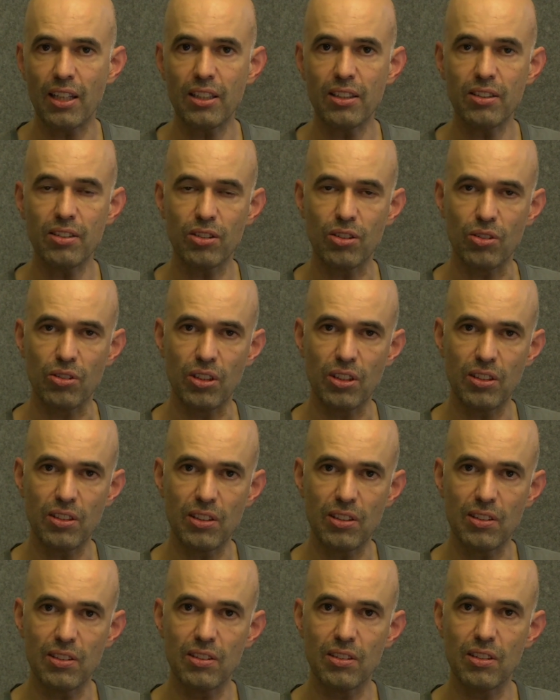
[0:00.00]
So this
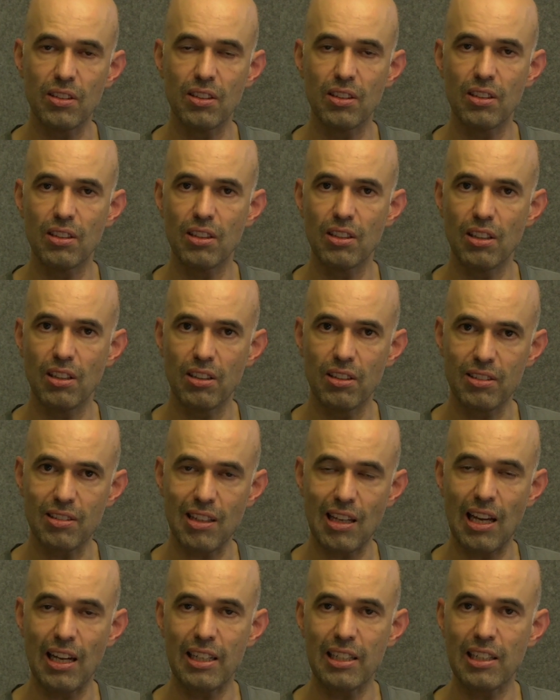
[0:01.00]
is
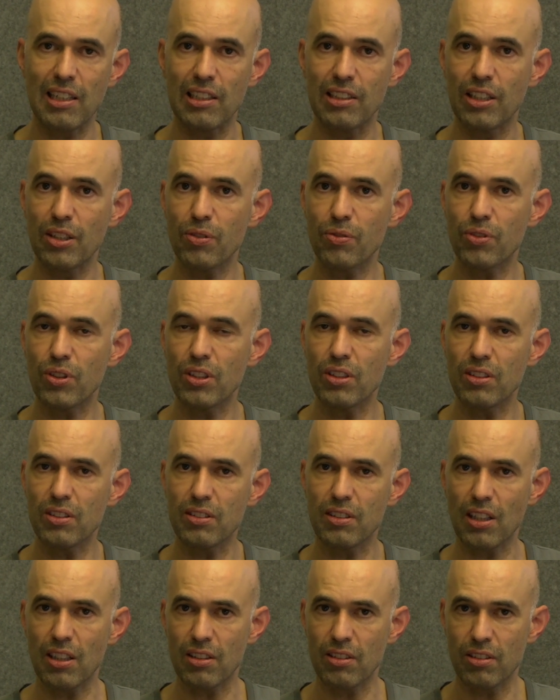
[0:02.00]
slightly different
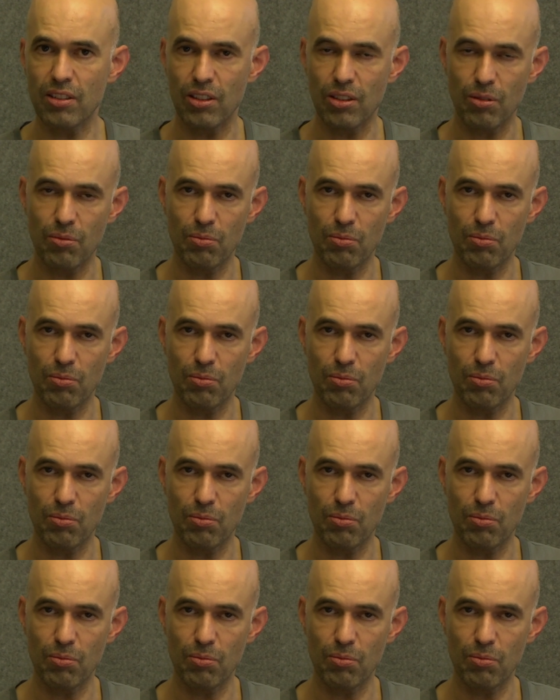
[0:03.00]
than the